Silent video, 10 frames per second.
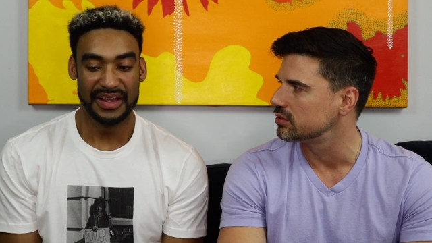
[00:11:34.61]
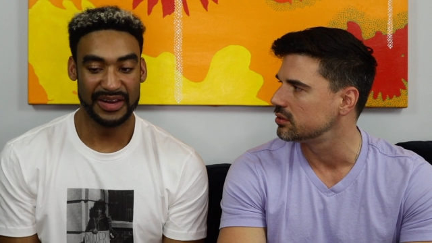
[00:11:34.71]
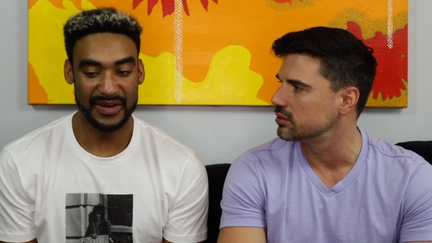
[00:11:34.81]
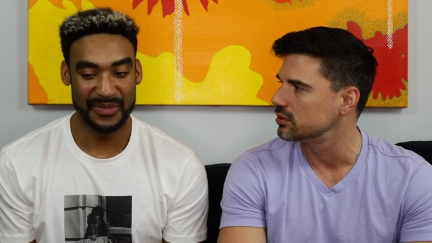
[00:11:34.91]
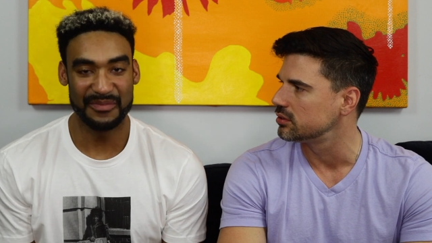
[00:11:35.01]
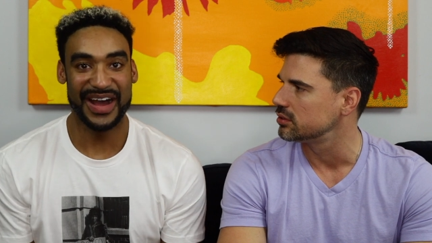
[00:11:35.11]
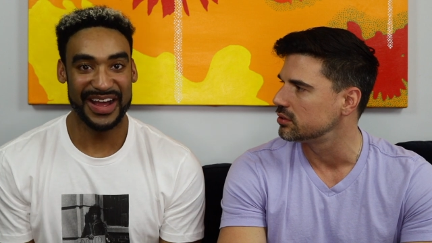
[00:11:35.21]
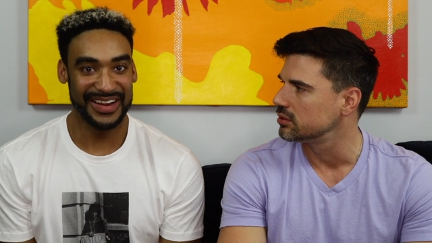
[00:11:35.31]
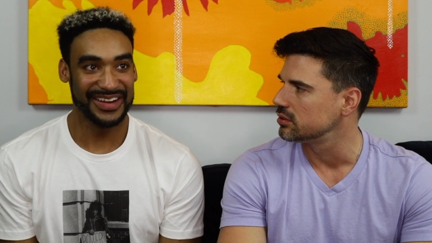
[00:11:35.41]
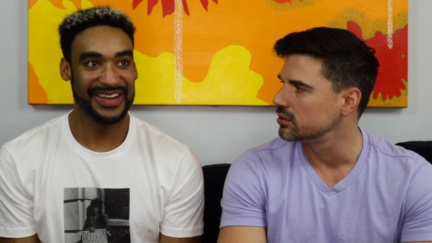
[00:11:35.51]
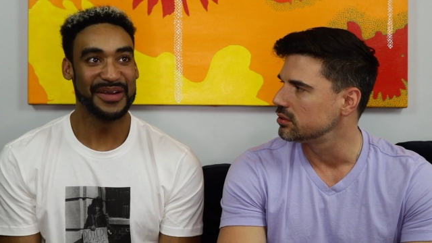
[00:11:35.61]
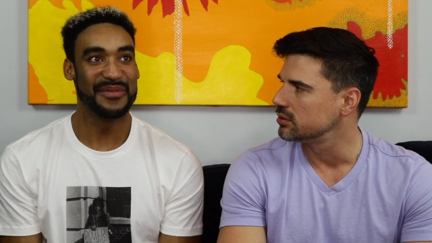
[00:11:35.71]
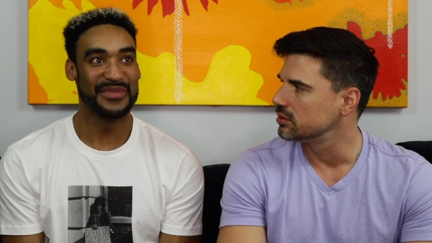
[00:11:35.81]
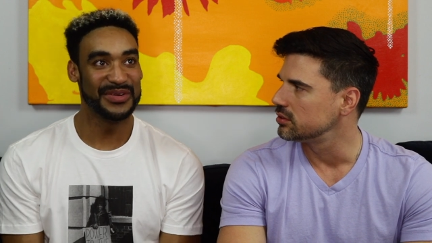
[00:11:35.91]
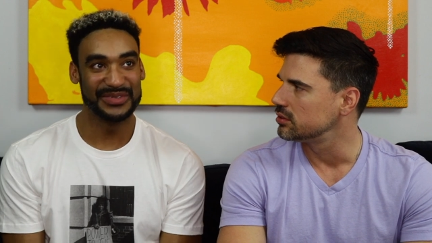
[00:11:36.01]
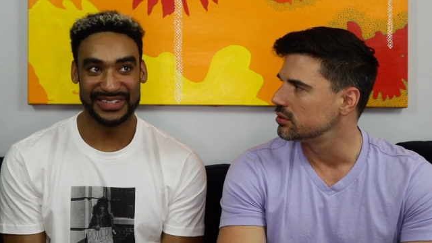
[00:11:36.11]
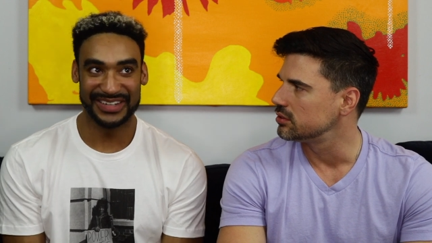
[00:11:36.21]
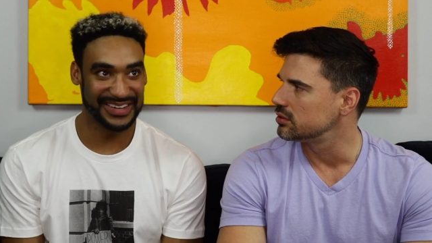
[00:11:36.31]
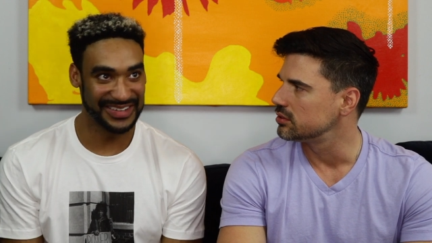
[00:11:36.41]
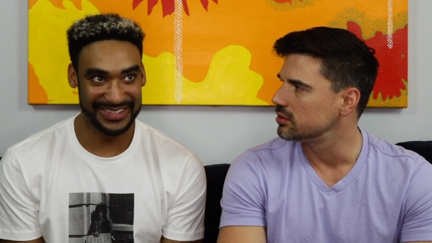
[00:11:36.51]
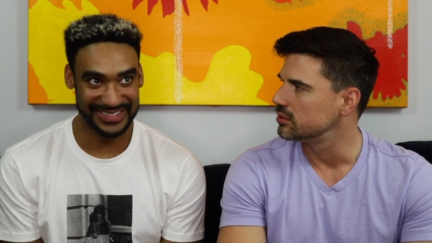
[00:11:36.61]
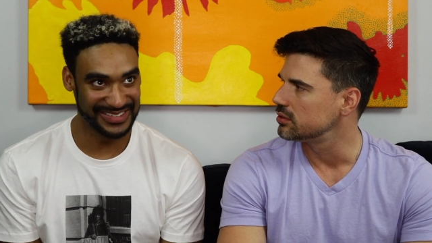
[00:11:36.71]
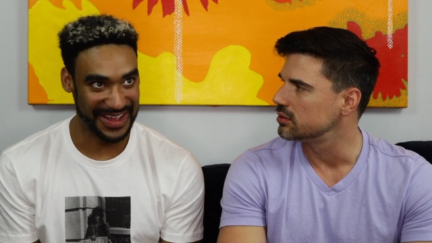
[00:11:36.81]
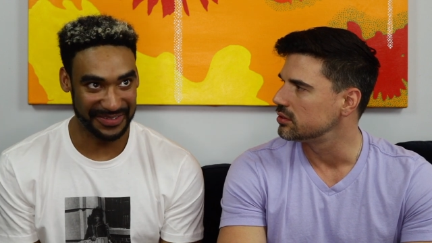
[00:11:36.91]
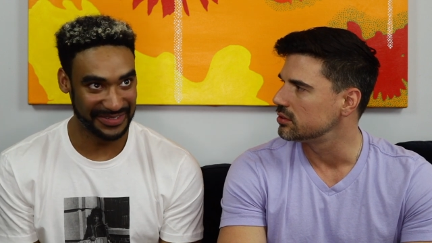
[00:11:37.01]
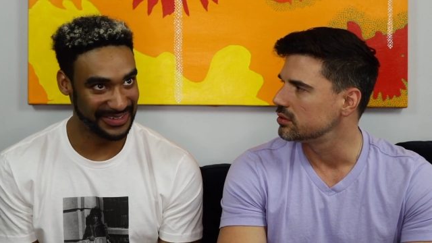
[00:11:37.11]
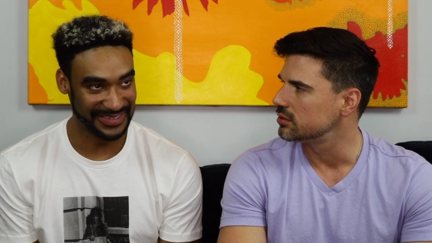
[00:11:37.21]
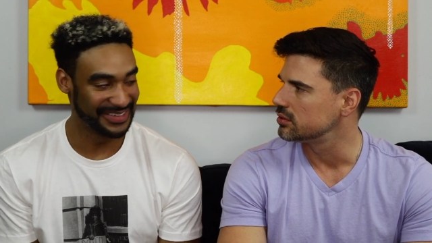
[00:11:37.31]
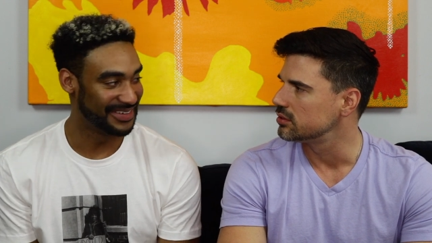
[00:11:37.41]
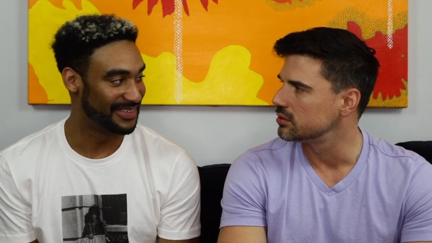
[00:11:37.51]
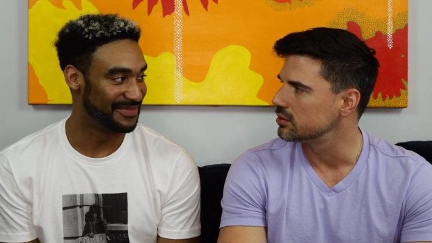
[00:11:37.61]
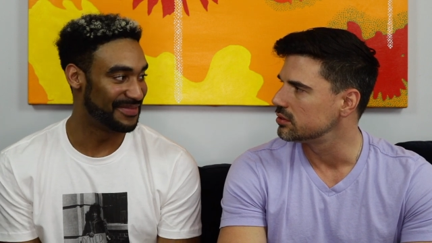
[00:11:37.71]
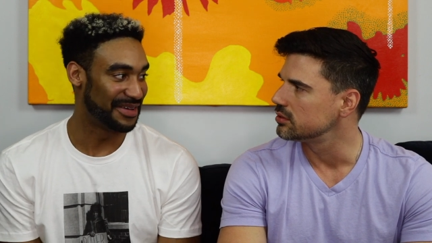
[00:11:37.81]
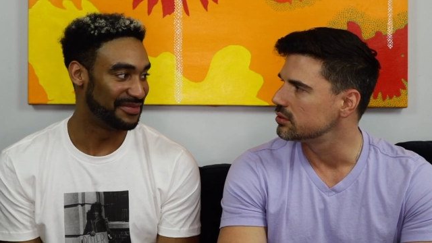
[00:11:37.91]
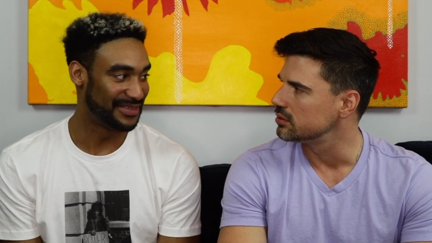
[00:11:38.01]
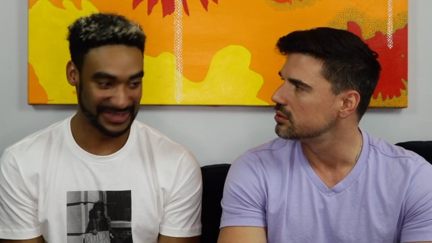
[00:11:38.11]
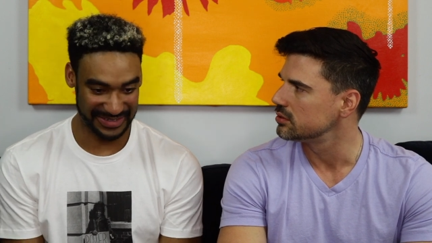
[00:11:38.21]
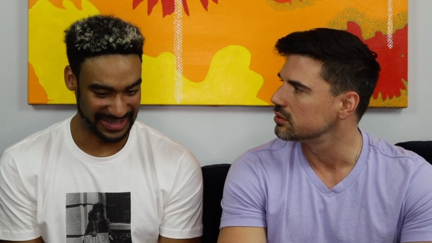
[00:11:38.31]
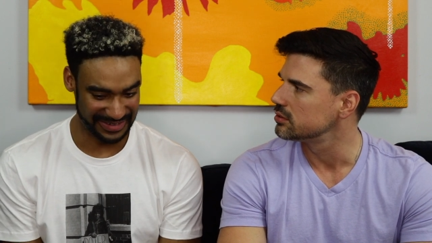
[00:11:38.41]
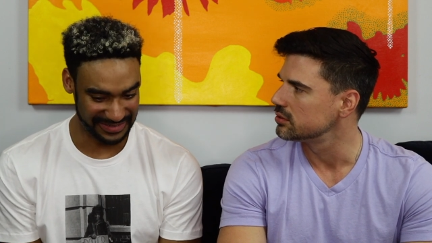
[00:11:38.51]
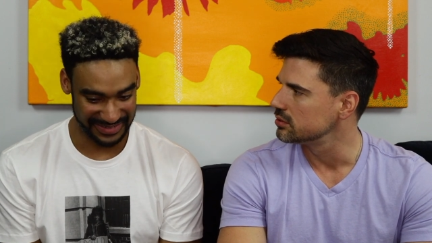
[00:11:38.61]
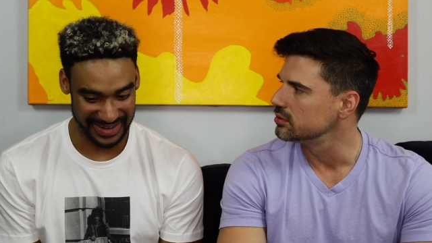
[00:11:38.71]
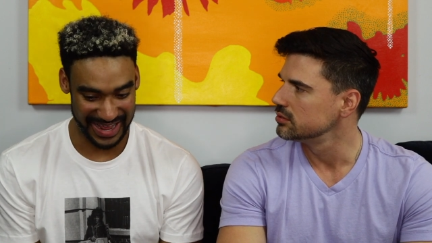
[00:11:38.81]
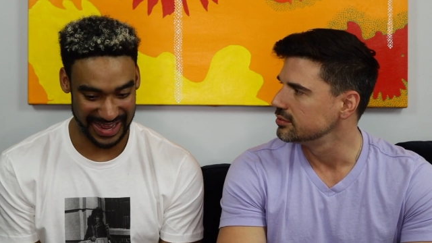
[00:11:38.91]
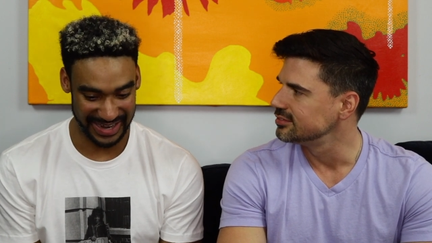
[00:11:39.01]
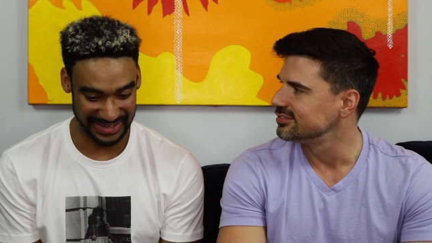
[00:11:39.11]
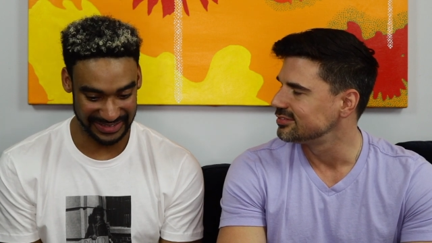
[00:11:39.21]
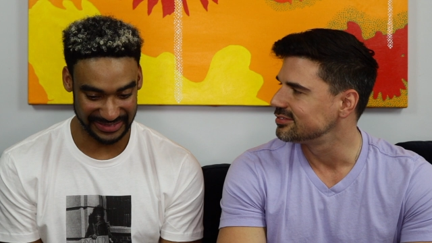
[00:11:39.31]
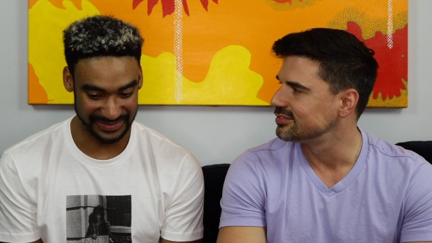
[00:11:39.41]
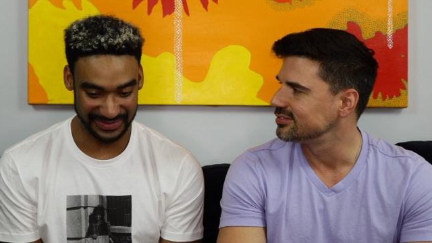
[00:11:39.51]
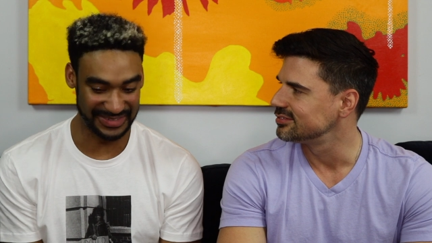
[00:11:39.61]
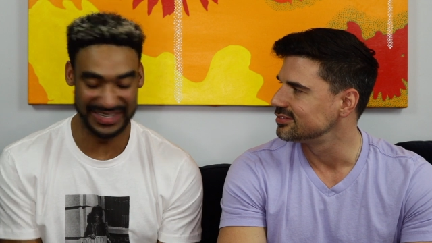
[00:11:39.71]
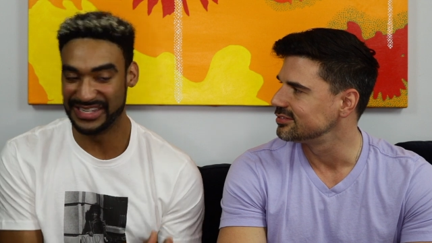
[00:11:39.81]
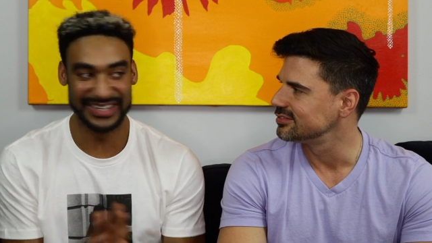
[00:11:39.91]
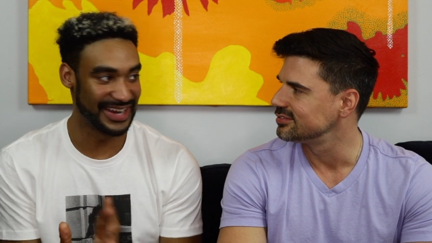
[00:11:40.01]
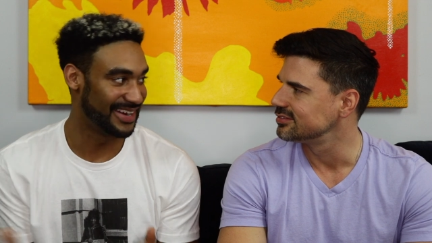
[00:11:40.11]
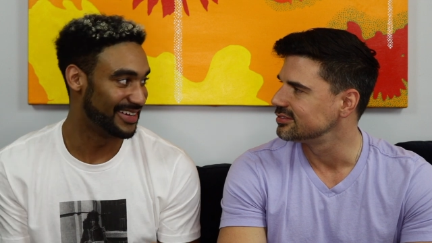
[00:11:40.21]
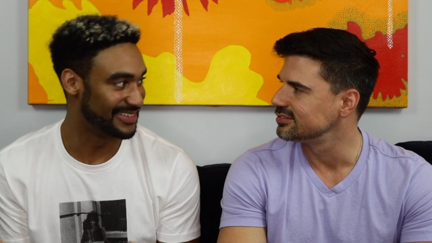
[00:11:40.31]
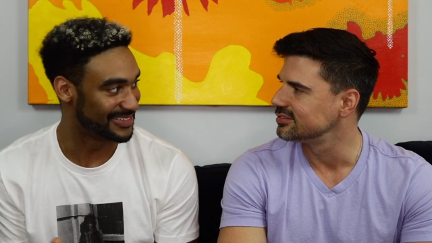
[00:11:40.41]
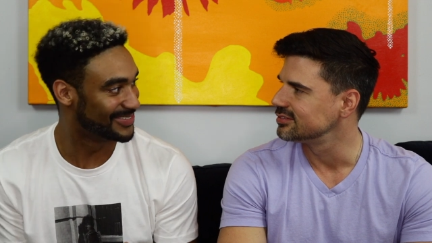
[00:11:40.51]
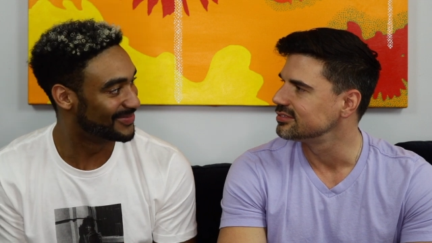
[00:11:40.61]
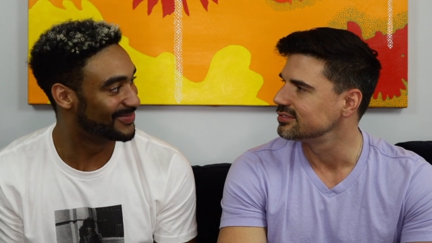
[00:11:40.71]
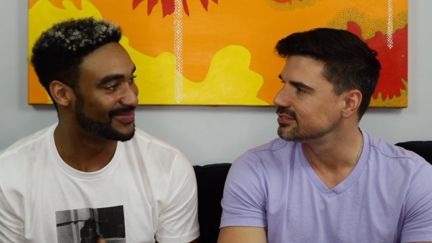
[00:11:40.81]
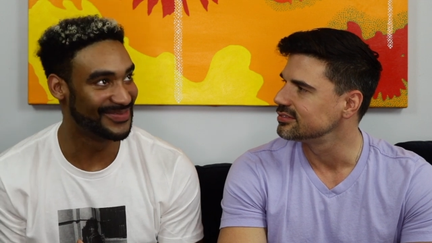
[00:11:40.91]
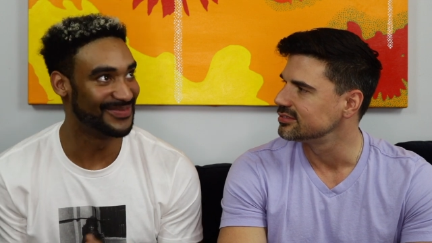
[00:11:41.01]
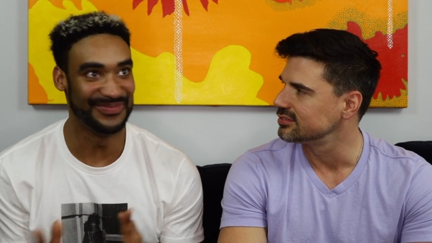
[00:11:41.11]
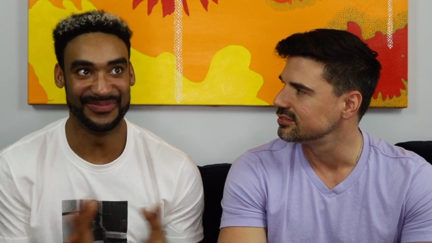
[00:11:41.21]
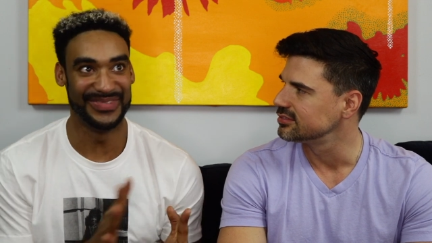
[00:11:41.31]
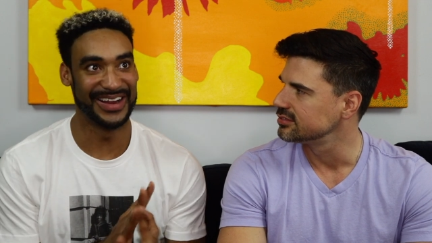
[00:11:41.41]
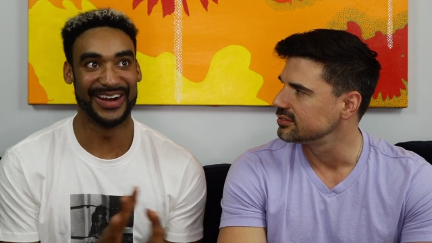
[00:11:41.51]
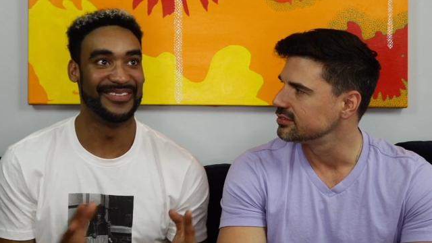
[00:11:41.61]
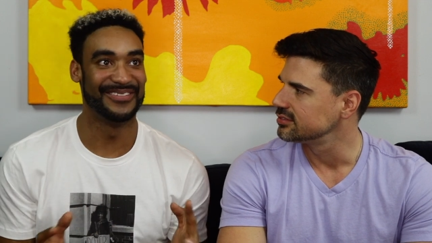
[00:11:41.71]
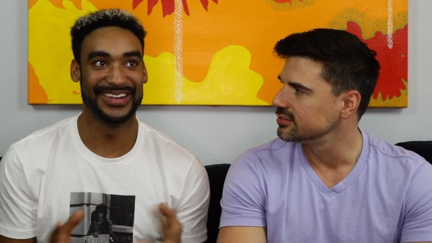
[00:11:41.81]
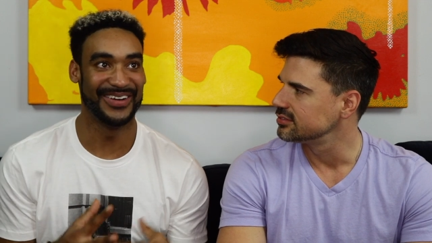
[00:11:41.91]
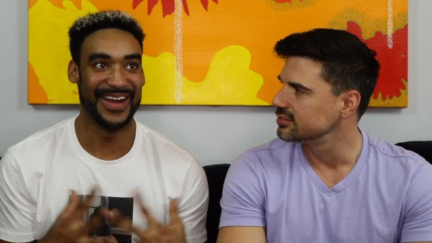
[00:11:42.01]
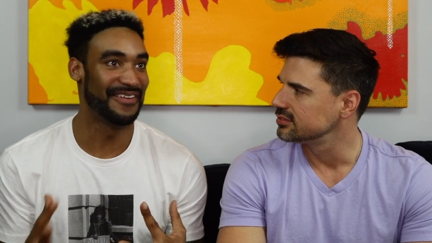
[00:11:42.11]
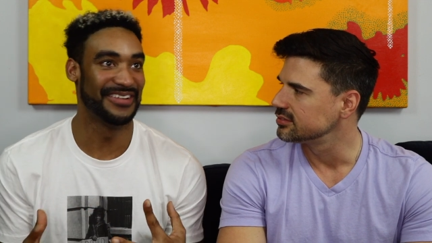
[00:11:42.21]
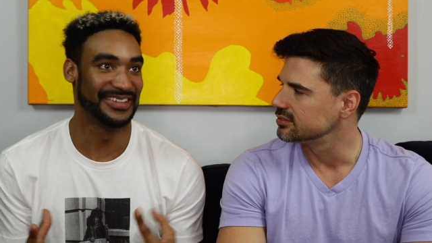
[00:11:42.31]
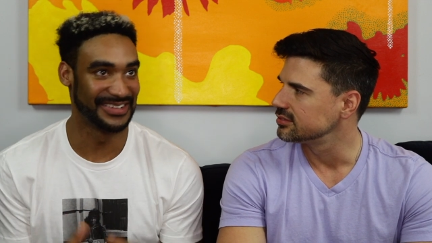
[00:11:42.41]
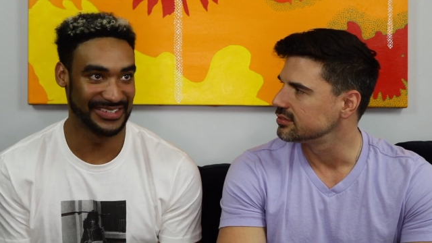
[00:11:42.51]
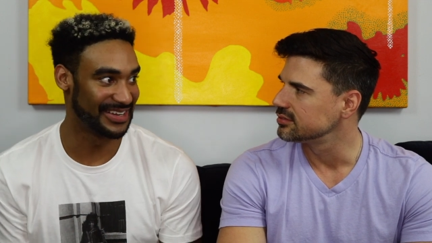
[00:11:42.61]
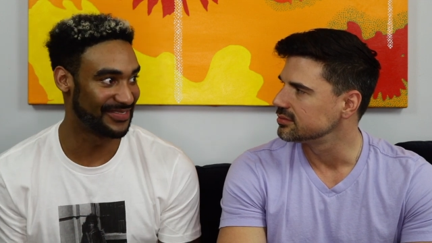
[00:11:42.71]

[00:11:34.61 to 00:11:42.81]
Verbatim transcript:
Speaker 1: You know, my music is definitely my first love, and DJing has become, you know, everything to me.